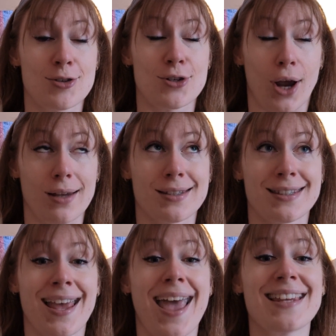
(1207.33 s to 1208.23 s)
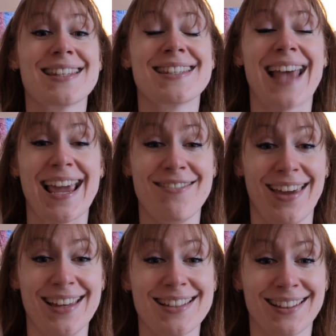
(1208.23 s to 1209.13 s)
Just save
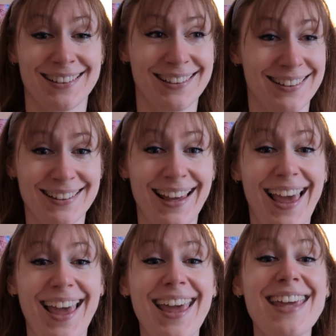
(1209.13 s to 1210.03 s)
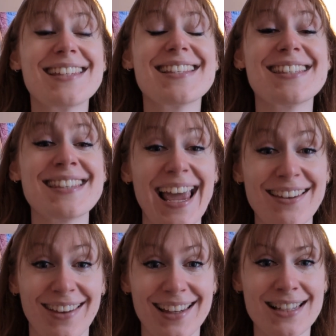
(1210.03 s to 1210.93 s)
it.
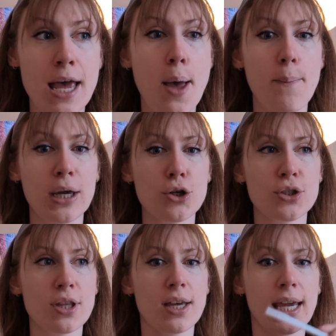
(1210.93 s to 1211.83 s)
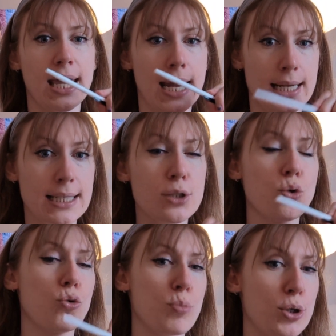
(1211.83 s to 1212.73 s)
Save it, because it is
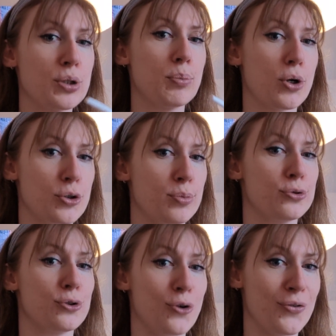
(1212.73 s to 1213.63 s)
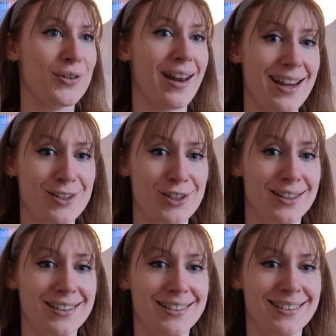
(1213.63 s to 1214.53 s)
almost impossible to not feel
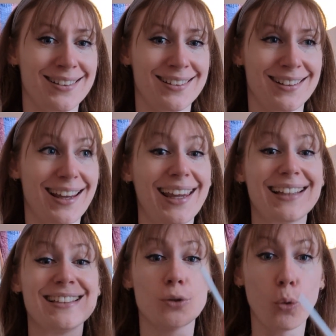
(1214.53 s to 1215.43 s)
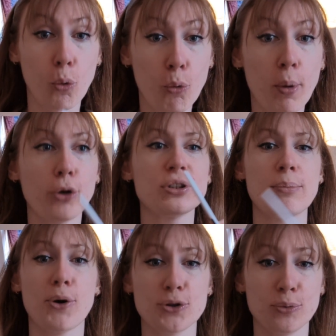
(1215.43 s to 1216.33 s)
anxious. It is almost
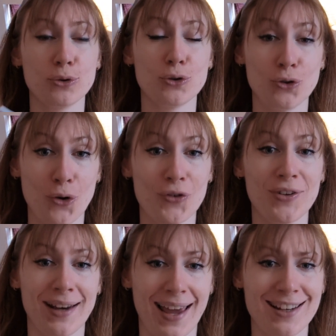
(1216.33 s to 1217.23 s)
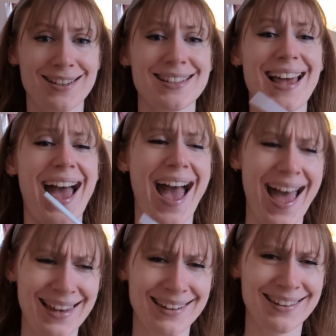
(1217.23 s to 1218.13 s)
impossible to not feel anxious,
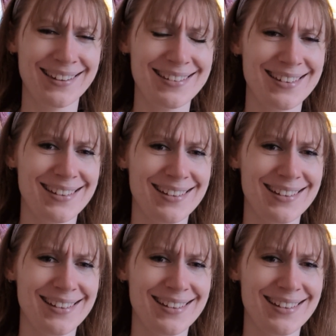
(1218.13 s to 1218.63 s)
and